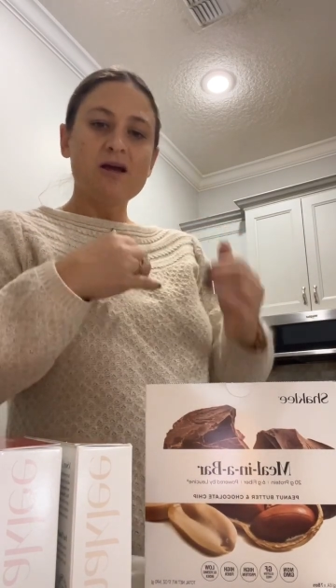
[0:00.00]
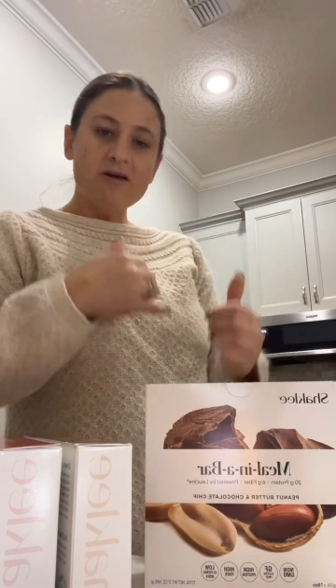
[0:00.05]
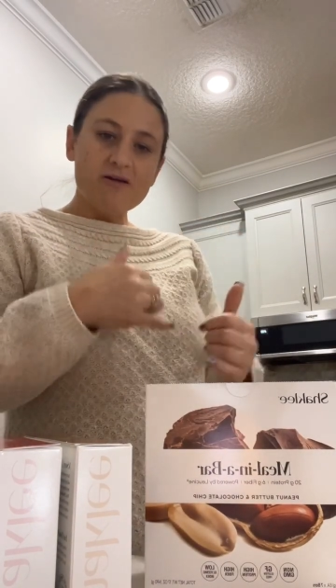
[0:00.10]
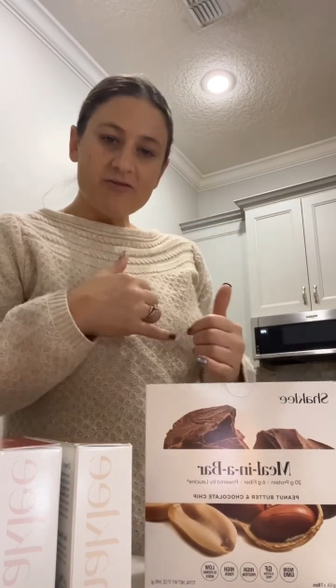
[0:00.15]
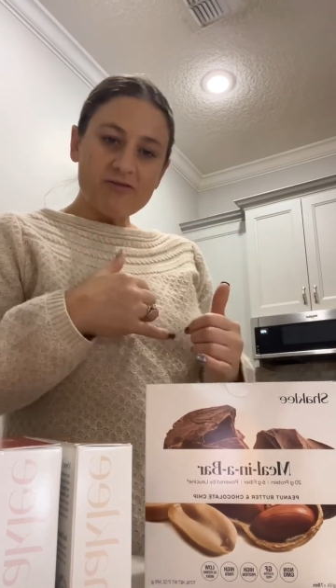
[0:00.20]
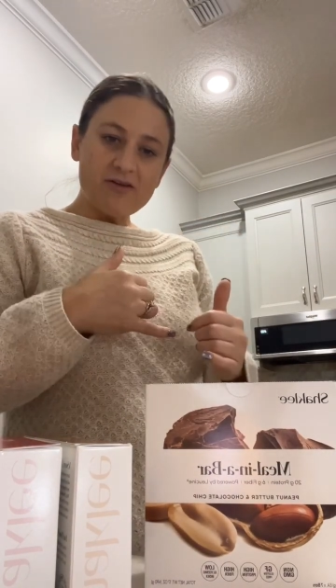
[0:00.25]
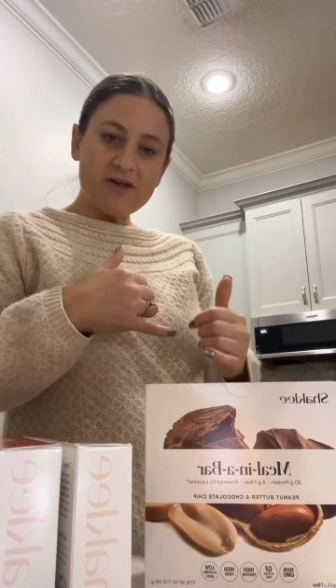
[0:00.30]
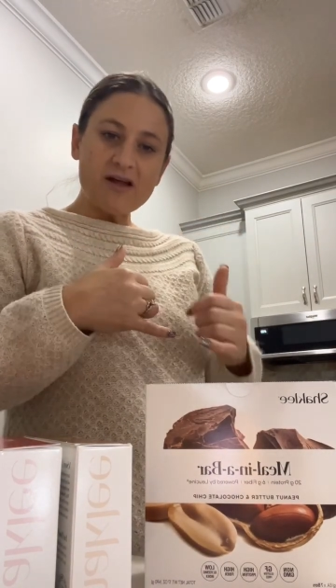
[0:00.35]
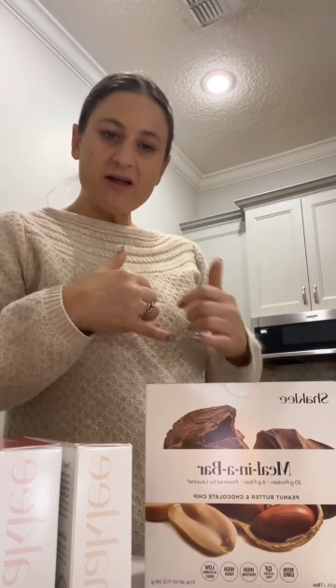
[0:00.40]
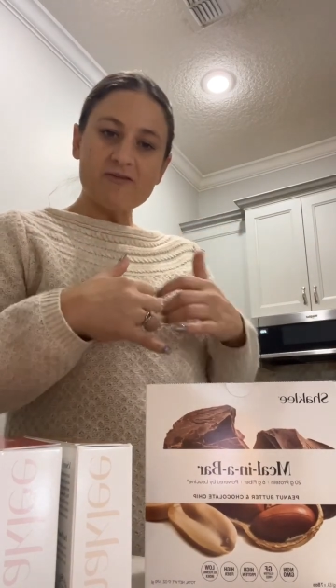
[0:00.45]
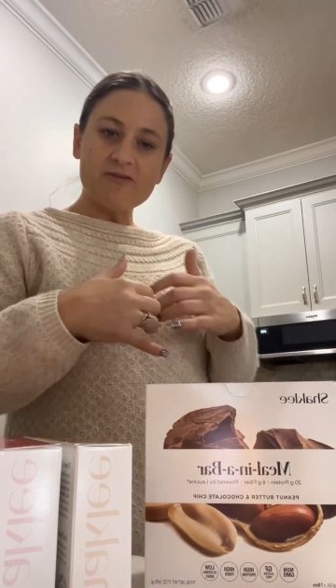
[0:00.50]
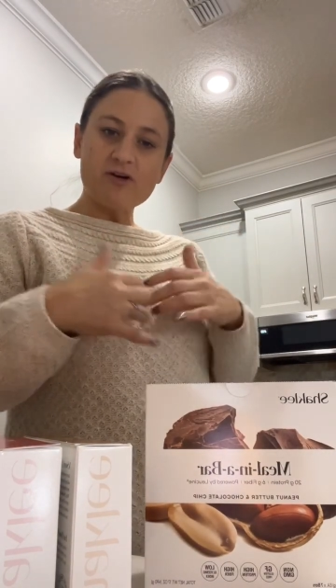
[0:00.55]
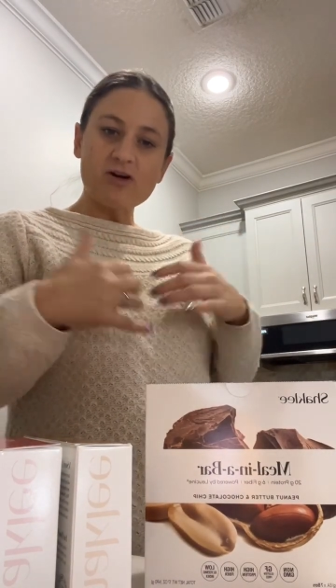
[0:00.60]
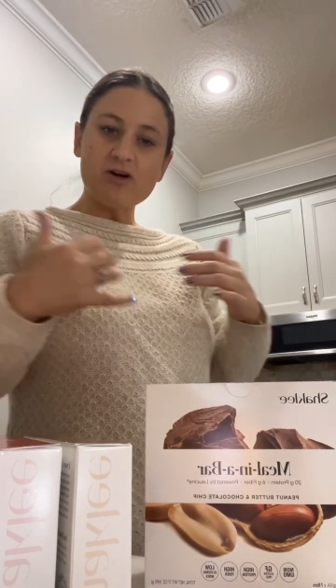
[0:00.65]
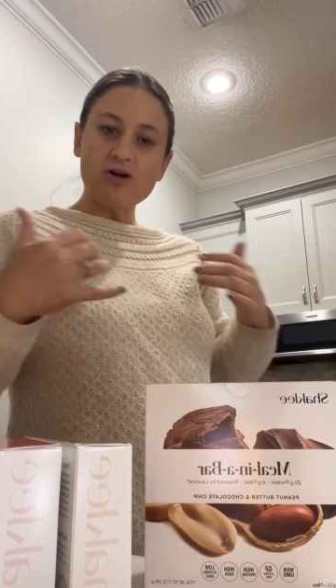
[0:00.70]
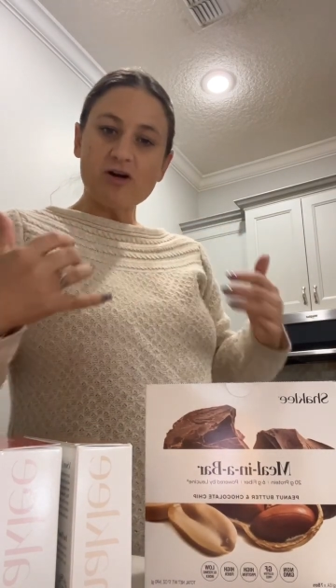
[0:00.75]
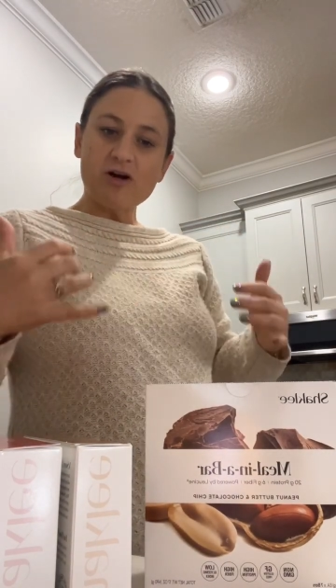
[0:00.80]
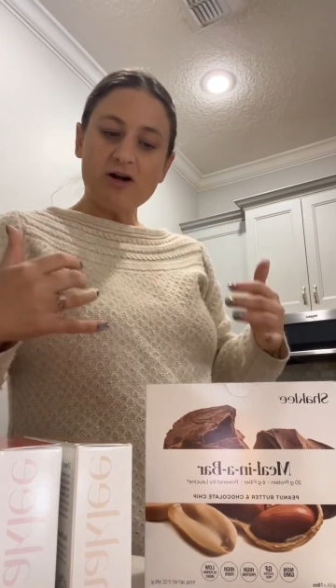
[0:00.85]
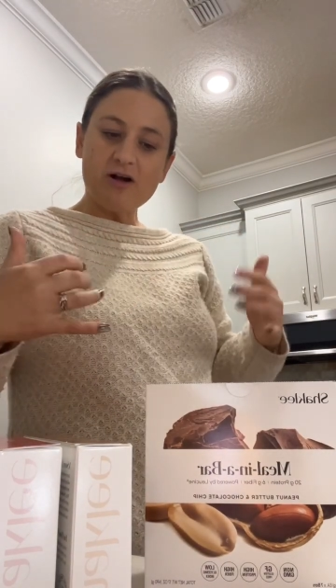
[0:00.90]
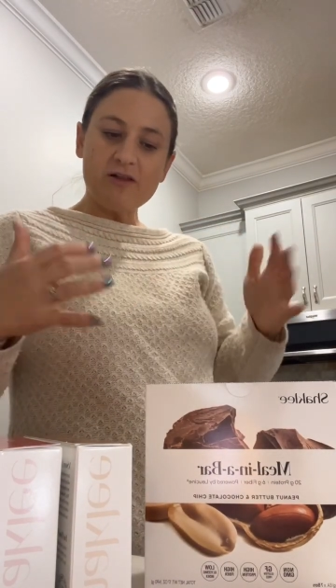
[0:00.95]

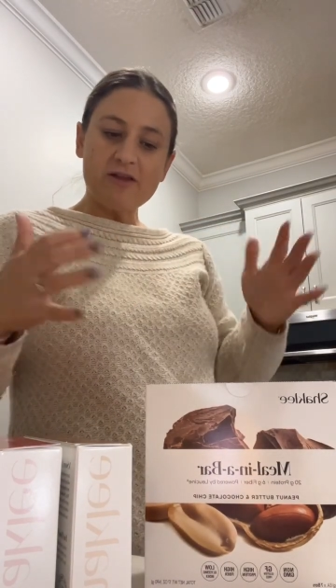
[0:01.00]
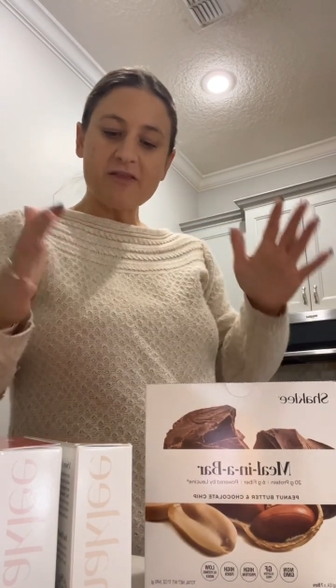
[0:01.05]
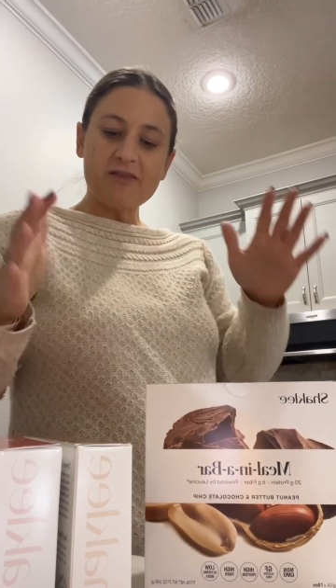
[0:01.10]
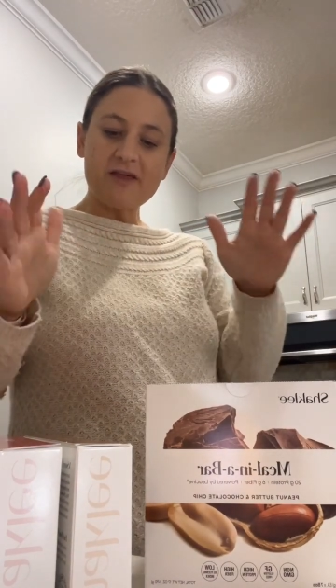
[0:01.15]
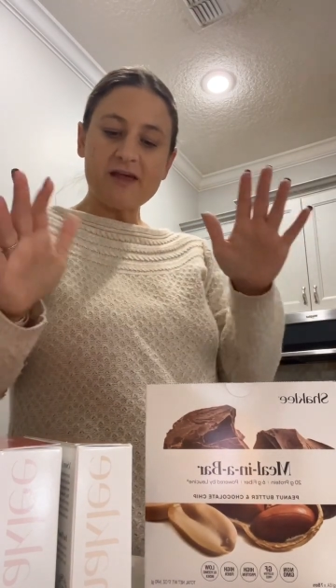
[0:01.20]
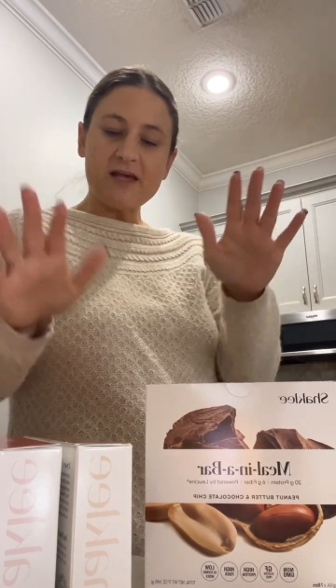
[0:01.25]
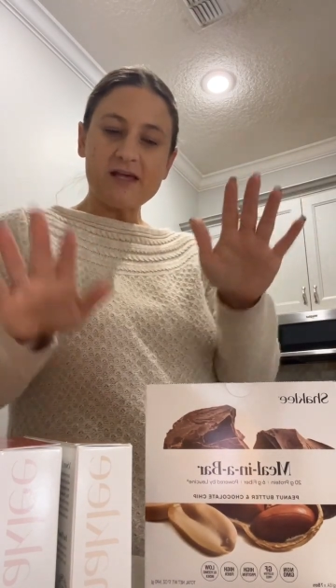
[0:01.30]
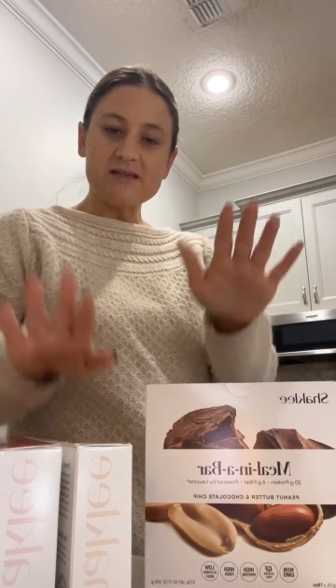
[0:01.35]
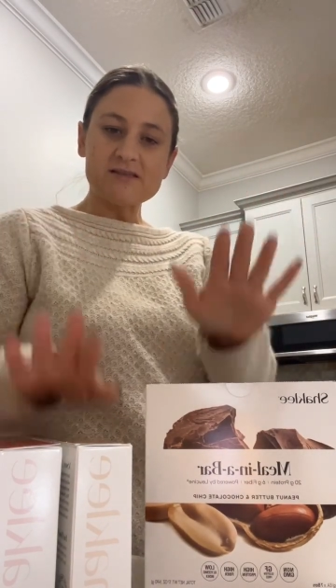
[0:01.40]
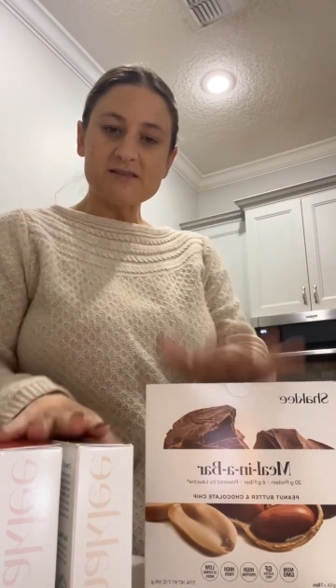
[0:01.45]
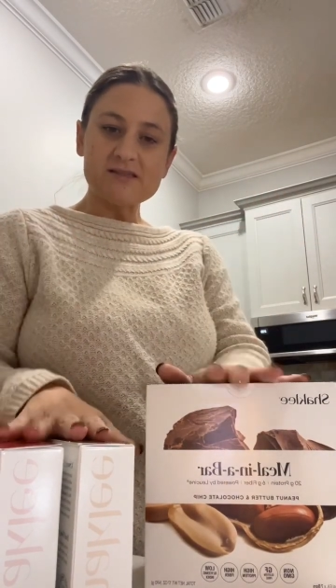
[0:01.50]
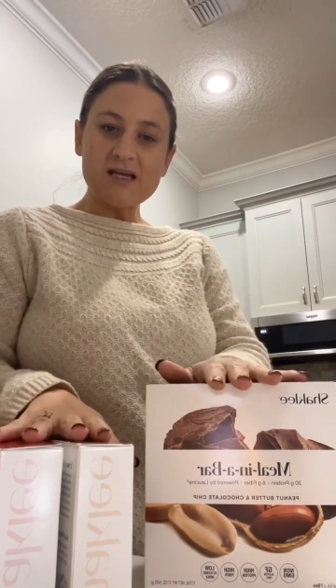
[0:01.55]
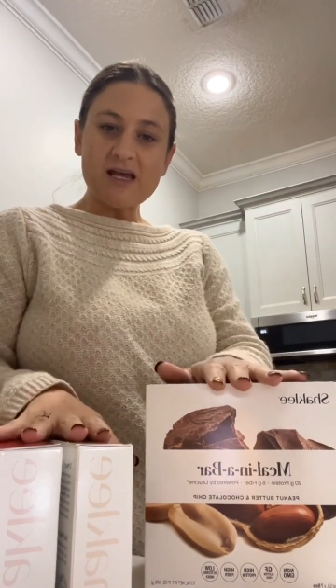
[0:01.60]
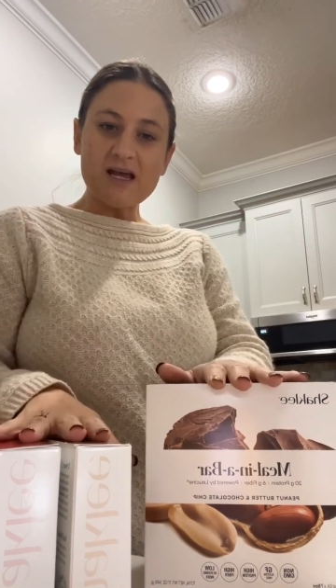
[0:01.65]
flavor, all the things,